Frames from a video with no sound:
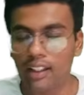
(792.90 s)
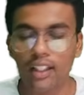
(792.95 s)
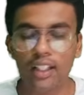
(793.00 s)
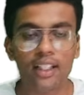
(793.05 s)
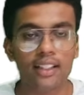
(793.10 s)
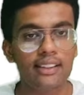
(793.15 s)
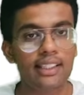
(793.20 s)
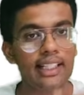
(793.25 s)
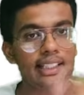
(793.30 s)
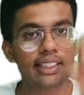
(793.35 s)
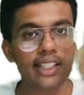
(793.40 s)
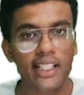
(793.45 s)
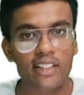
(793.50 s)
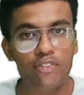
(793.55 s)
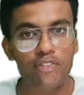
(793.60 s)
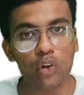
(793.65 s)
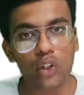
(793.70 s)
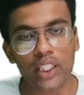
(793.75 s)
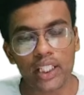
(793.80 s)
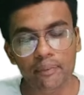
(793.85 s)
There is a
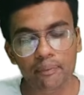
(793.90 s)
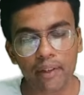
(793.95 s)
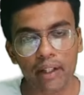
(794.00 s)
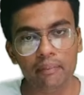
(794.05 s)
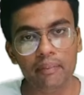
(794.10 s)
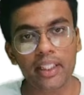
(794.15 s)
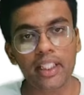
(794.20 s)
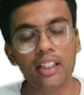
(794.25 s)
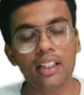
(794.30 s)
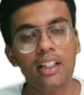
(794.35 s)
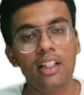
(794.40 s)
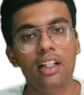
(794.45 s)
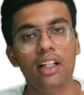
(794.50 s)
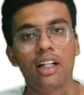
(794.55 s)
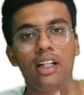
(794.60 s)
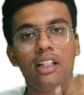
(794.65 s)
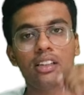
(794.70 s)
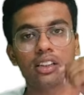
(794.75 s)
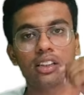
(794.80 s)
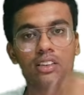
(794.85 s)
default in payment.
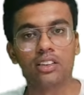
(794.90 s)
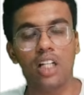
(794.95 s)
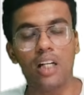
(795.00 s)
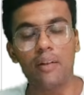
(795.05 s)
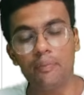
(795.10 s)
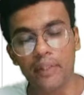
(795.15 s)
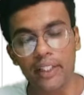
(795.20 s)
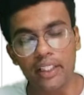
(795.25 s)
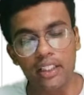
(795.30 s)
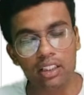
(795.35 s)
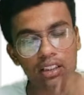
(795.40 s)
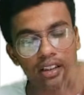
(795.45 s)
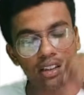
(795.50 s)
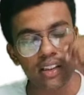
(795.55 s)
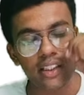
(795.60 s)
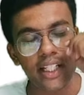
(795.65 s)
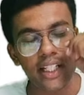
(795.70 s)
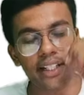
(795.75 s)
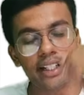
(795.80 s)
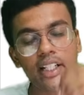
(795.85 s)
Corporate
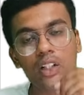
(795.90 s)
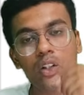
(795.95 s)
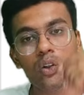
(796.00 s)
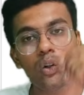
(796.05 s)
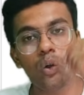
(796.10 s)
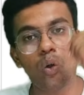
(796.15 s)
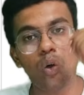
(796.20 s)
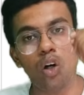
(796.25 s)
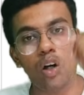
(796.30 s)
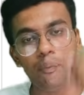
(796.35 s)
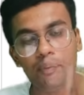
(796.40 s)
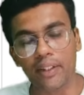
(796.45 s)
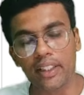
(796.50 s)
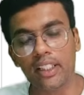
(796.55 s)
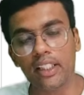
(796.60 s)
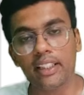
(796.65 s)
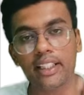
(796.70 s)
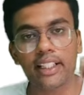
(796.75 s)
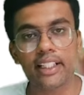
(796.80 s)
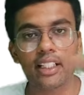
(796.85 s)
debtor ko
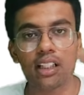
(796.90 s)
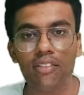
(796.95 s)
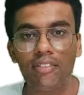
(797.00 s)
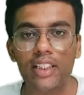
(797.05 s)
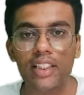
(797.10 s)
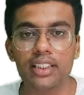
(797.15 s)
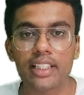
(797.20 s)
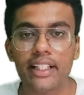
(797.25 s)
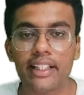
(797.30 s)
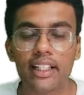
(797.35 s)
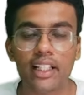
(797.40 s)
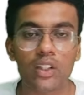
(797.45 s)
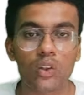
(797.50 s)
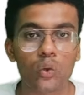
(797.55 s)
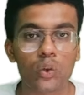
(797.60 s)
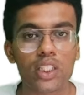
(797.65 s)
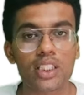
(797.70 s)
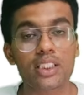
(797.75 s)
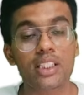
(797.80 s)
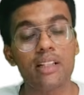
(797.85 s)
operational creditor will send a
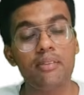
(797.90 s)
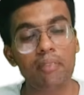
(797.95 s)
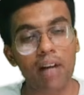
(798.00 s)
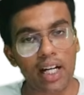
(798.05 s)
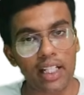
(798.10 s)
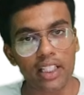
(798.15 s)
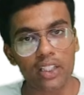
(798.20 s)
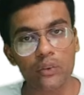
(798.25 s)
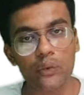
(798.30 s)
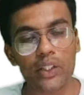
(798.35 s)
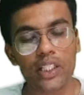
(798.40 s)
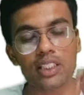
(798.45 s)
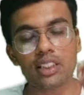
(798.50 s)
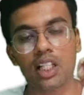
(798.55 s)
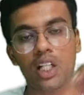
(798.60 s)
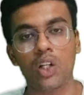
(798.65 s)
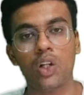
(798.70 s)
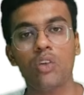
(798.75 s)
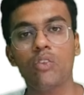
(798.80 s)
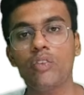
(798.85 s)
demand notice
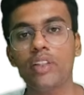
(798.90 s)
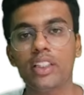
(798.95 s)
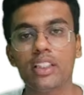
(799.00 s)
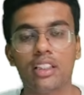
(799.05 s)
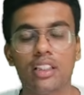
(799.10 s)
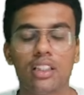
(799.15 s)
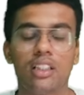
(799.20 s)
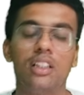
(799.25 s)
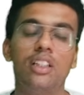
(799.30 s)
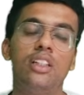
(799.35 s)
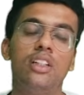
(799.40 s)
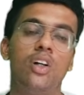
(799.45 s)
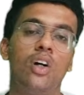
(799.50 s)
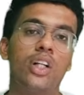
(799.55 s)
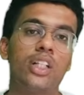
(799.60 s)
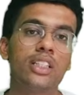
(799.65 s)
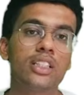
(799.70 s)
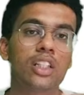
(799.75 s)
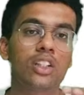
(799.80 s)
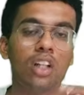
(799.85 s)
along with the
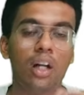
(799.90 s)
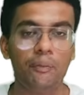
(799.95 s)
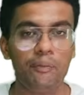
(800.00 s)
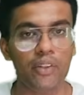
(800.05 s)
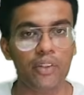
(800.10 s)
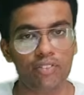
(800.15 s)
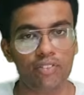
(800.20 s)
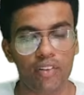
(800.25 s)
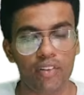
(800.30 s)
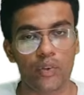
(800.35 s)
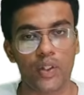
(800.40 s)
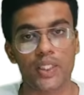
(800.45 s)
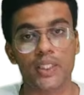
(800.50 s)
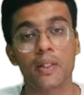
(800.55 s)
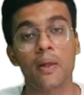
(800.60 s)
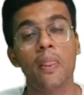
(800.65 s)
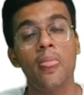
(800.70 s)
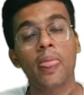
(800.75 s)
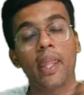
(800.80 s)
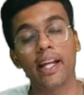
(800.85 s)
original copy of invoice.
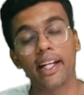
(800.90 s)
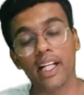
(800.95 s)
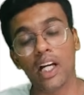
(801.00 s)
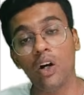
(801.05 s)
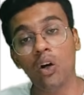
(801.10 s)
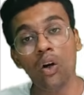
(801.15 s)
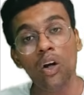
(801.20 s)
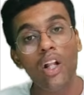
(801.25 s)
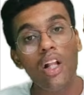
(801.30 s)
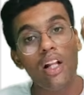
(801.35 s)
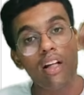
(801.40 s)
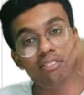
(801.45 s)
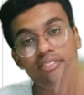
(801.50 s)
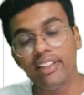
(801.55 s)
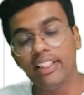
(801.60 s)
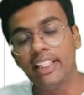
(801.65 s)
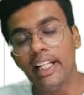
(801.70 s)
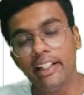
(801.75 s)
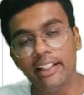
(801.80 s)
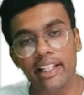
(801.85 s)
Now,
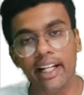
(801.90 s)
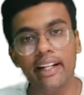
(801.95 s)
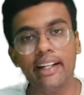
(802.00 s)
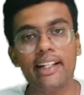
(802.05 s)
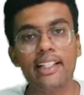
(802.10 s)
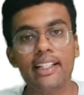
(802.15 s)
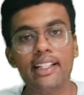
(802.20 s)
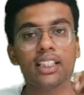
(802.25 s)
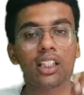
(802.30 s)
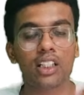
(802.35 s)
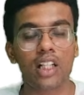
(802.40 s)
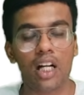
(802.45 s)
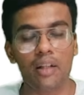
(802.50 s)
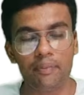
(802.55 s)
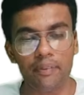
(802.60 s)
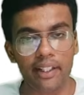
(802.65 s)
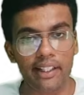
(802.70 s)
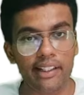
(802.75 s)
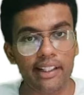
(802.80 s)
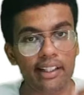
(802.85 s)
within 10 days, the
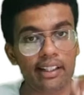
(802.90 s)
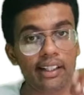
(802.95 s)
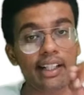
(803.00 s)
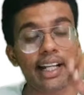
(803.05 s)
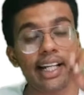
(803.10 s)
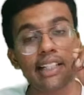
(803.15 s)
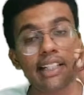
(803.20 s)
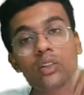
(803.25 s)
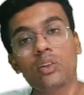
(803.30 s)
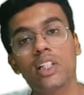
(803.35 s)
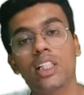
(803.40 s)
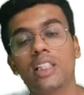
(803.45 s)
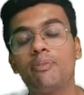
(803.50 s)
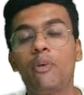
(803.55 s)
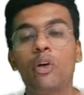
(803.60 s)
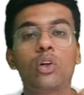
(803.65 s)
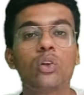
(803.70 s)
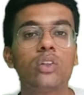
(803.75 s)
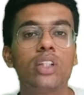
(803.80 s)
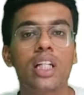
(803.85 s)
corporate debtor has to
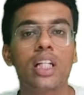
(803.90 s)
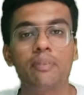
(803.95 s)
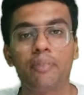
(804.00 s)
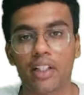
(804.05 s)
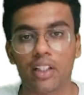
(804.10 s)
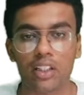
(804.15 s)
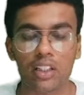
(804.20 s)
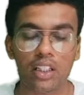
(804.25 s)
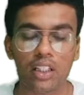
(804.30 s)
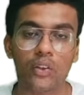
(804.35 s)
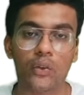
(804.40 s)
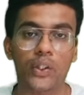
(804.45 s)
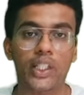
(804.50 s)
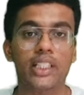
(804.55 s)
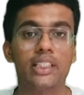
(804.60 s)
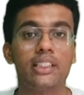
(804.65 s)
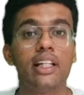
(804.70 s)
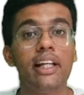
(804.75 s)
respond to that particular notice.